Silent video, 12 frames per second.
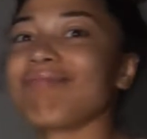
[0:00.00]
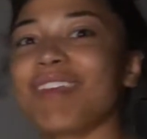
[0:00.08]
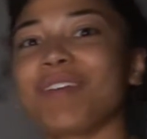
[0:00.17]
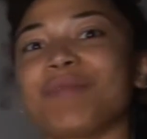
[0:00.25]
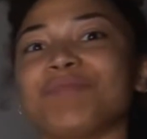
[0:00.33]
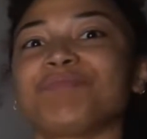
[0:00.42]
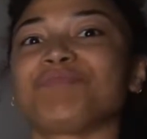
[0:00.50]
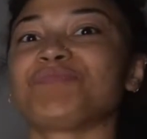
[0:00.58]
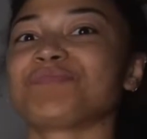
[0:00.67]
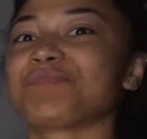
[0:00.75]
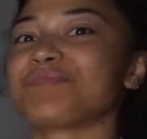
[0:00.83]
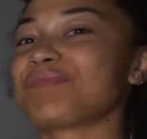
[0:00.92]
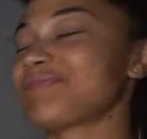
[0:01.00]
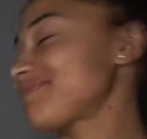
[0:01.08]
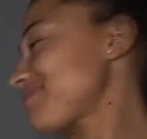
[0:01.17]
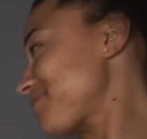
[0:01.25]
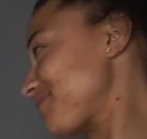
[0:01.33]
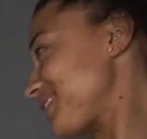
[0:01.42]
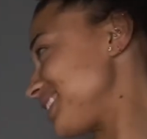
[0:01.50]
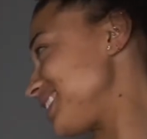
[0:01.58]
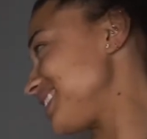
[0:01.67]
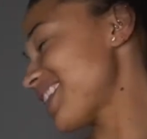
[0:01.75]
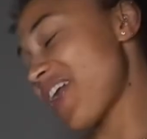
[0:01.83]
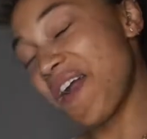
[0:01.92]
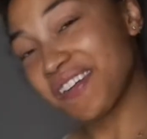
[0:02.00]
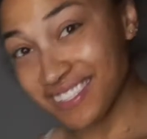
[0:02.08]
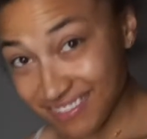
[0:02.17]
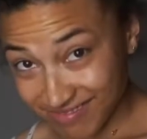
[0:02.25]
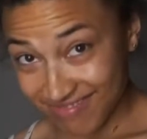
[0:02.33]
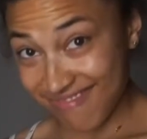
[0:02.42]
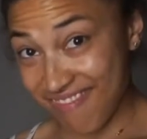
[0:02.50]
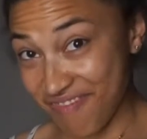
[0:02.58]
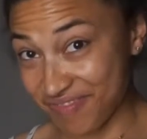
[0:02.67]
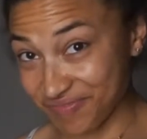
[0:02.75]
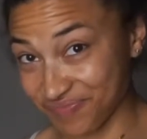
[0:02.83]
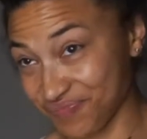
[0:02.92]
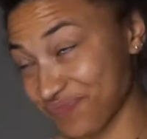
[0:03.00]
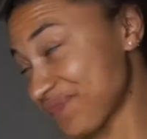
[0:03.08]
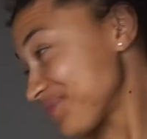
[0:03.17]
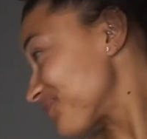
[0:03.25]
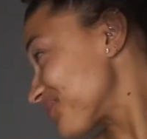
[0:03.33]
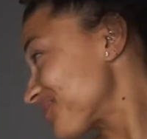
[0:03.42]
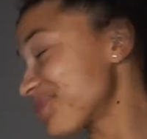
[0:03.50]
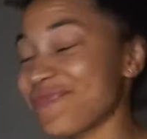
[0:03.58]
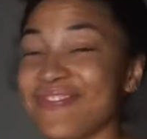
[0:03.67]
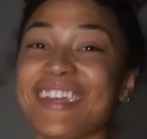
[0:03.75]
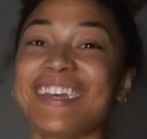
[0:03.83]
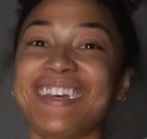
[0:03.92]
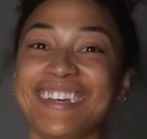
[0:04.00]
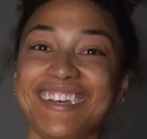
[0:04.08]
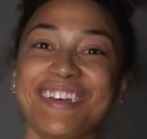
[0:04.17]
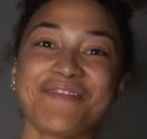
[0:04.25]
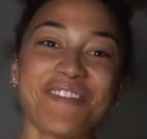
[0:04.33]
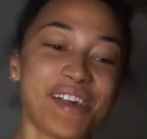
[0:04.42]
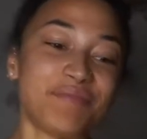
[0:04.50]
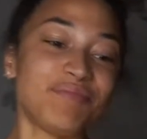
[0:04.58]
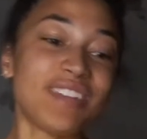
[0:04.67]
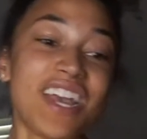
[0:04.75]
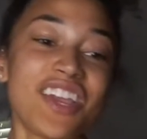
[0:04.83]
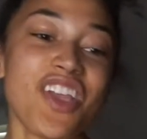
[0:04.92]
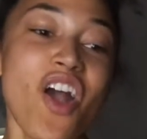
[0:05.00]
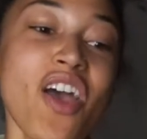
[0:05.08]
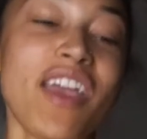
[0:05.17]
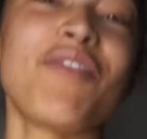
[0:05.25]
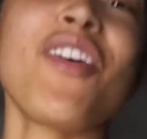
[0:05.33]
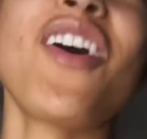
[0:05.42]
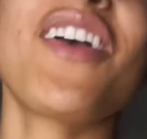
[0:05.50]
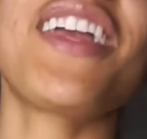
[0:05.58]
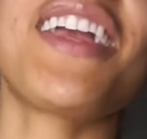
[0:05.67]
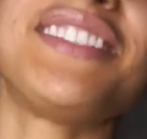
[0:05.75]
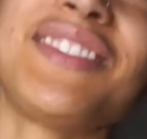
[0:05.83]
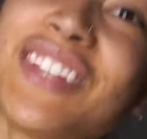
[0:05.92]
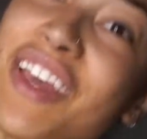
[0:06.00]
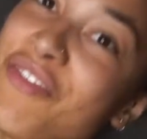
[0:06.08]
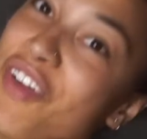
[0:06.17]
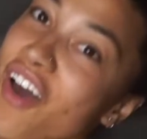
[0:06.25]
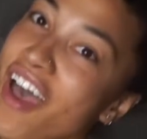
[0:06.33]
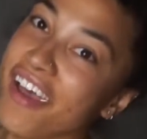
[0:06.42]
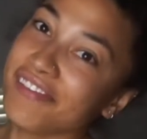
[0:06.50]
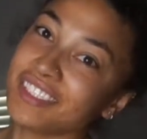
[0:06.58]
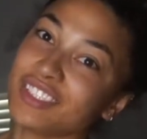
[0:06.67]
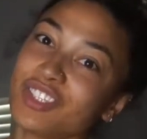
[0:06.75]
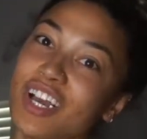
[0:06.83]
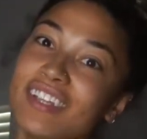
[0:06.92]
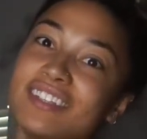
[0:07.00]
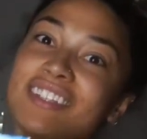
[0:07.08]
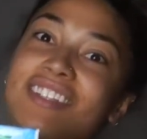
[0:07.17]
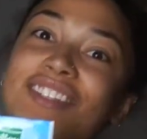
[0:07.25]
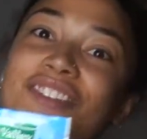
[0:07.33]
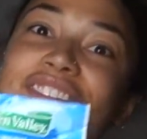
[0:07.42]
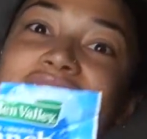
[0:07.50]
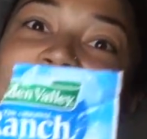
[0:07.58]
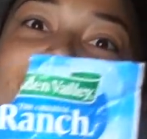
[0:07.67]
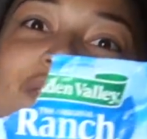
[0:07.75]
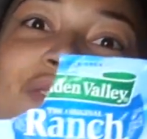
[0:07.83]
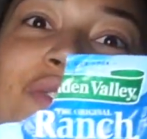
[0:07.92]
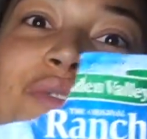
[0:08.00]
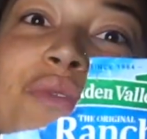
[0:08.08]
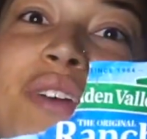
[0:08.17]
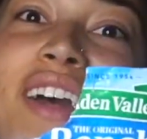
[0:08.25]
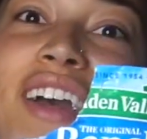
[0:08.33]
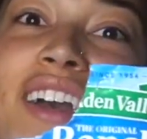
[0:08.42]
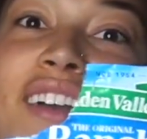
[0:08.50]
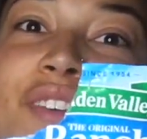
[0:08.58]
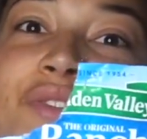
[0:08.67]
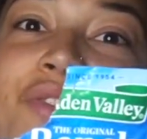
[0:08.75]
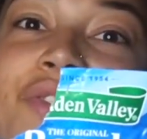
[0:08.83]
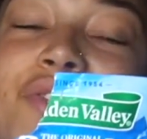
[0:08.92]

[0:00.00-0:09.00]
do say that. I do, but I don't sound like that. You make me sound like a fake princess. If y'all haven't tried this, you need to go to the